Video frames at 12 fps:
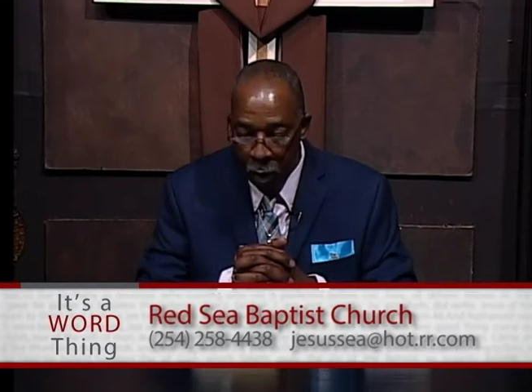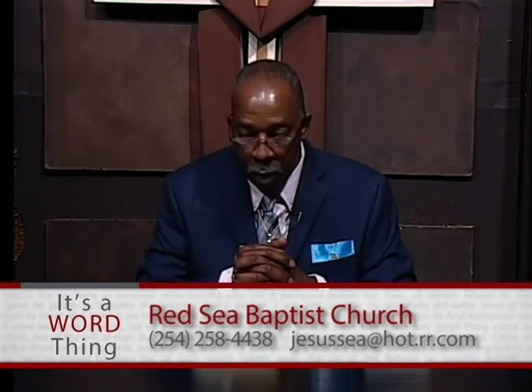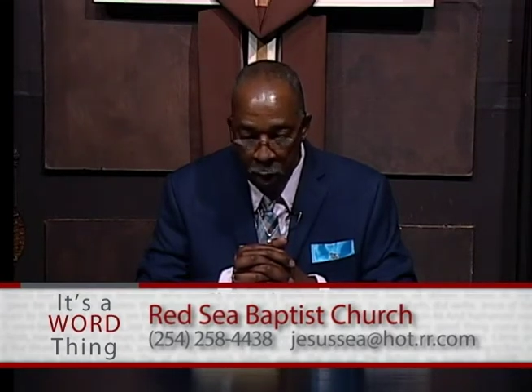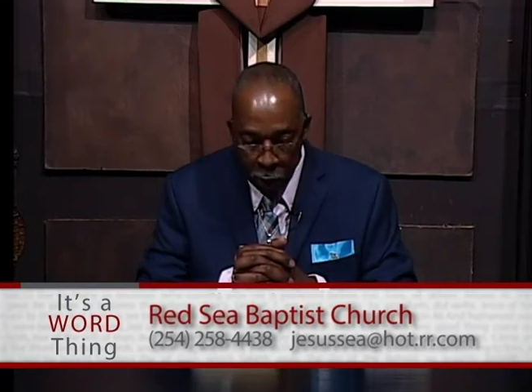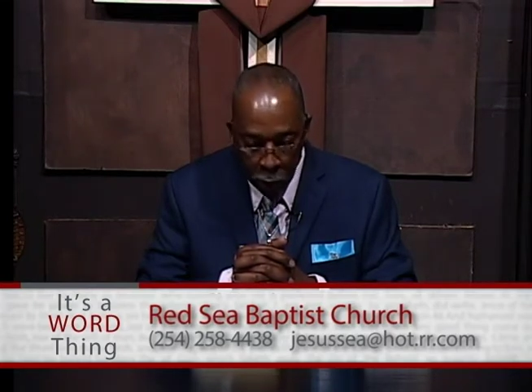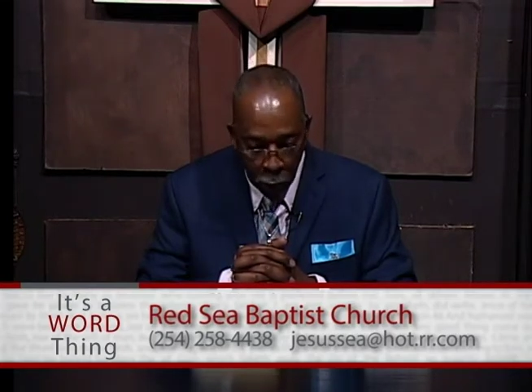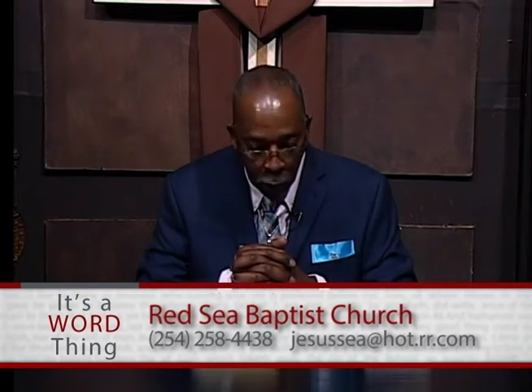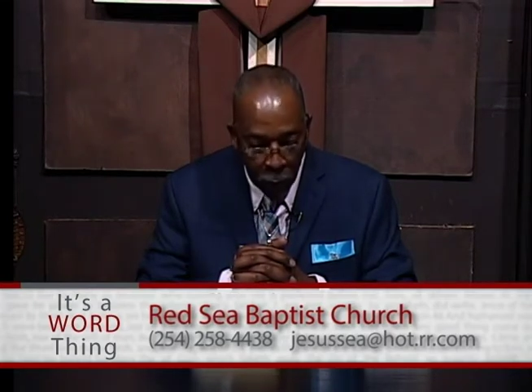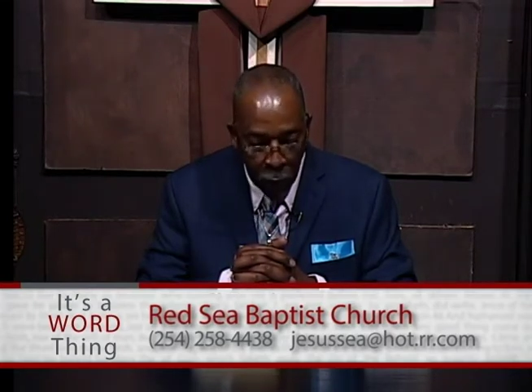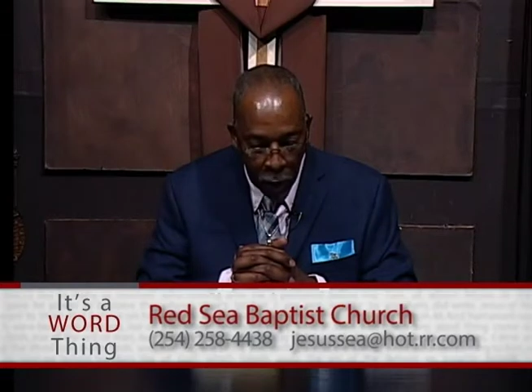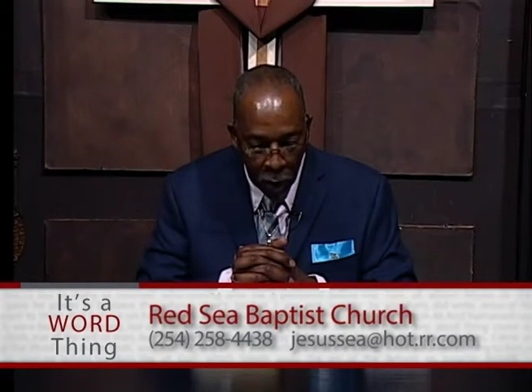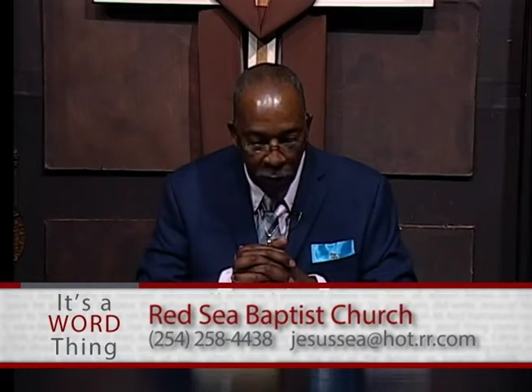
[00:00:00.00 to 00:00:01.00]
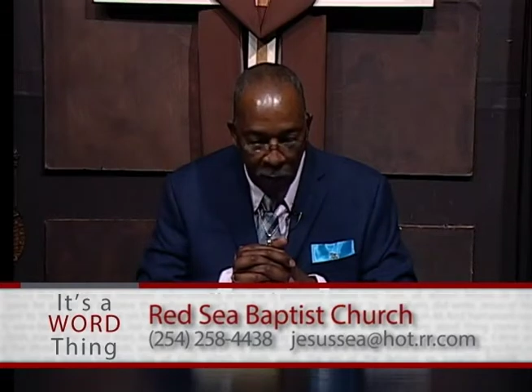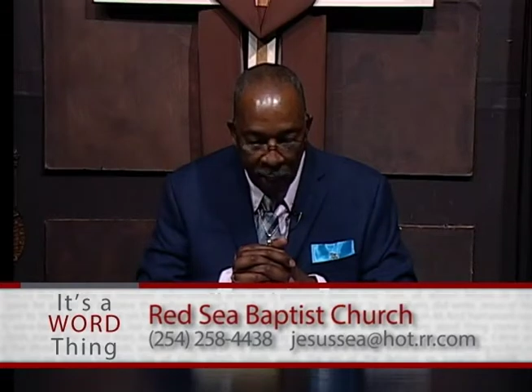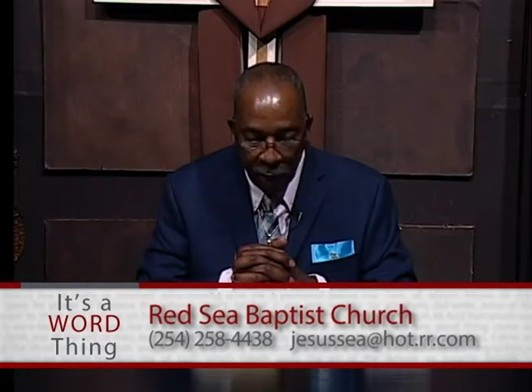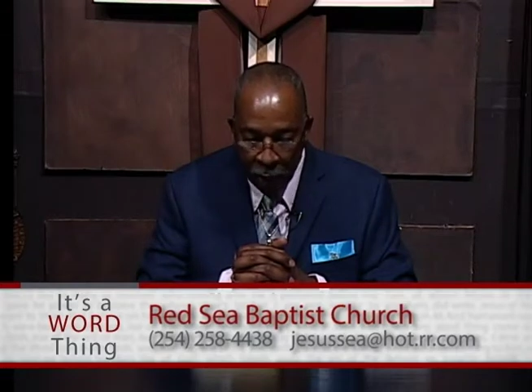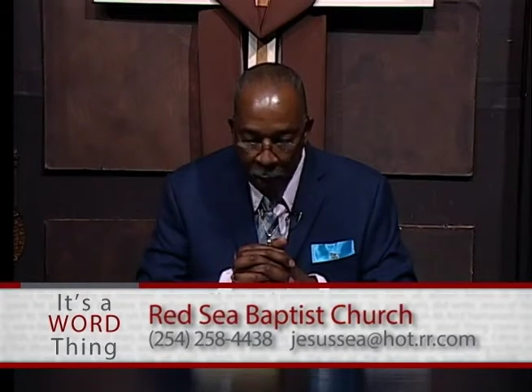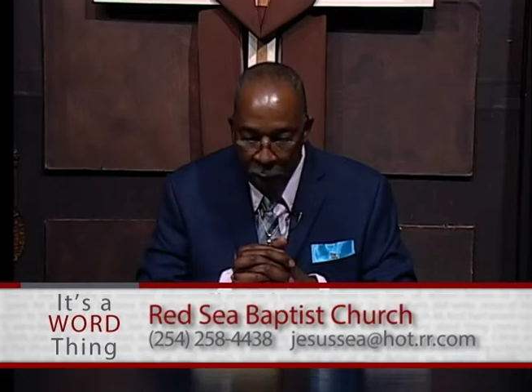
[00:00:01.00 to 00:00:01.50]
This is a part of
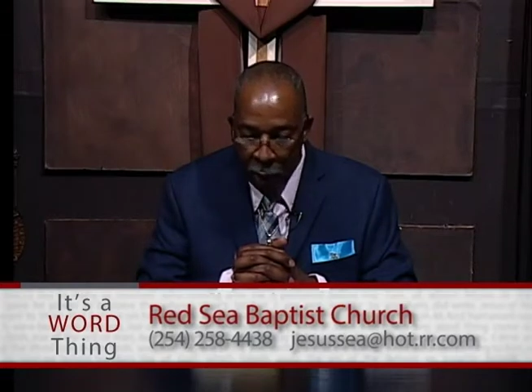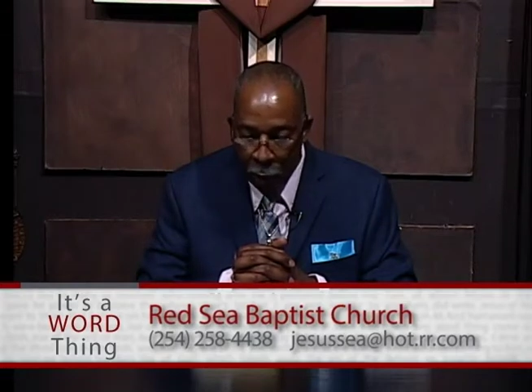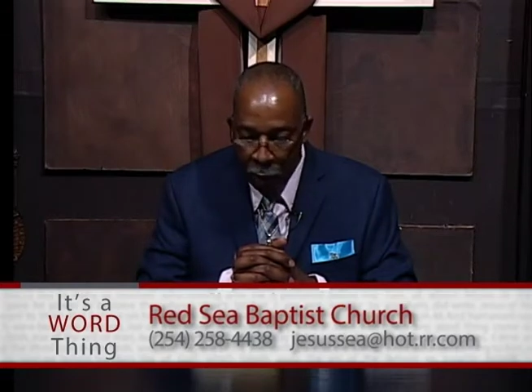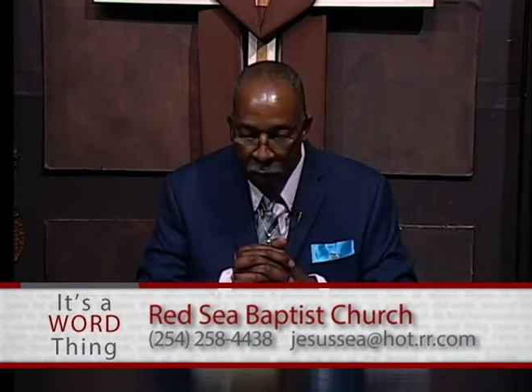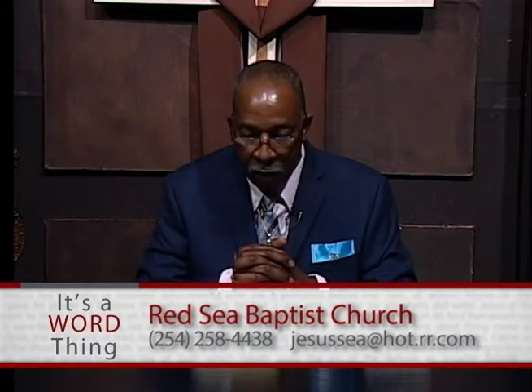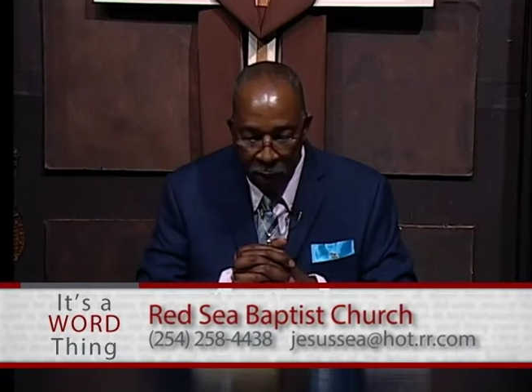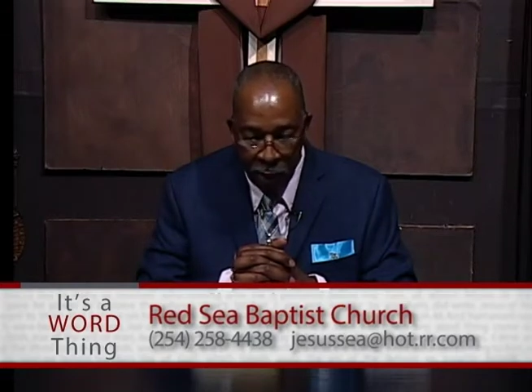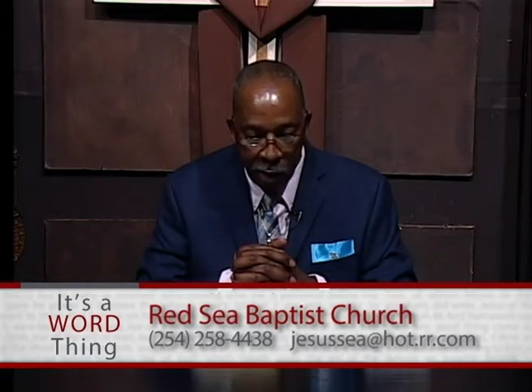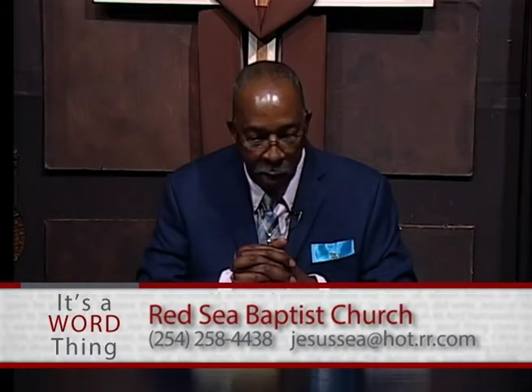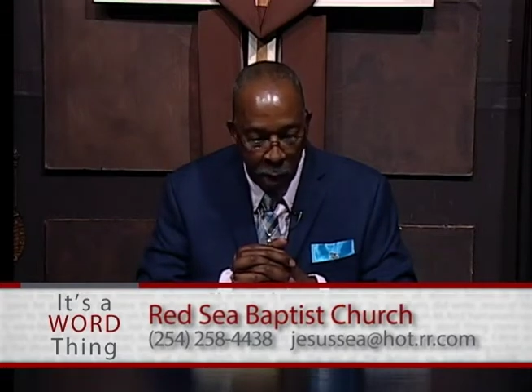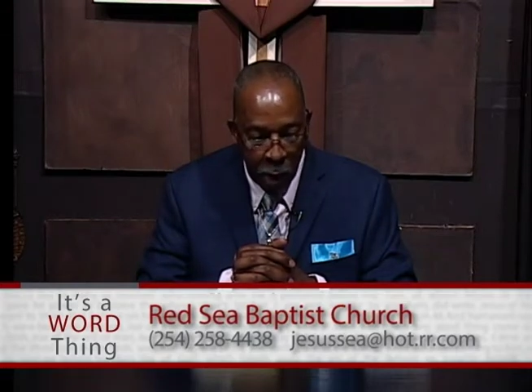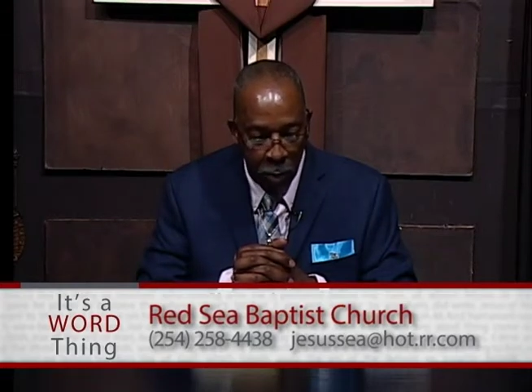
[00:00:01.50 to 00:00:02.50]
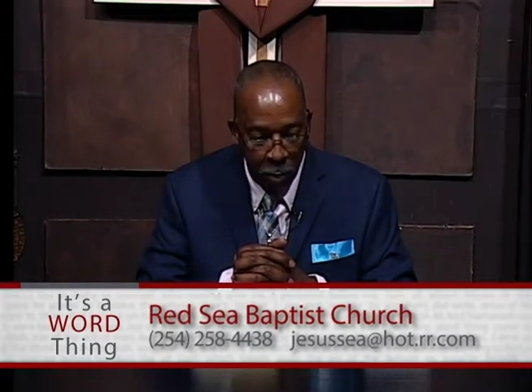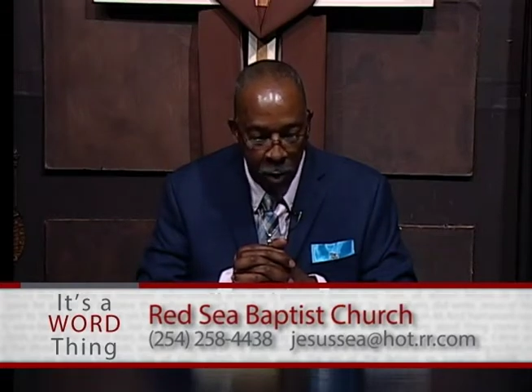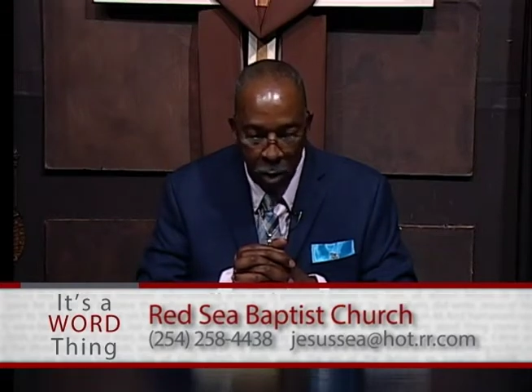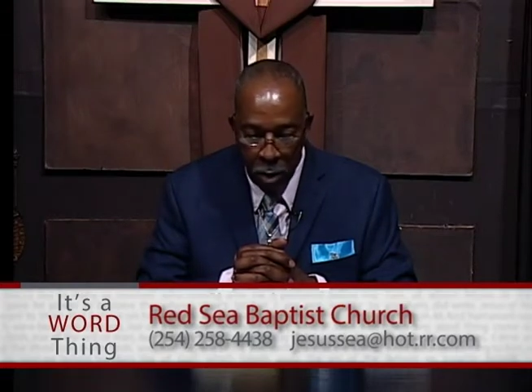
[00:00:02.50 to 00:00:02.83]
that, clearing things up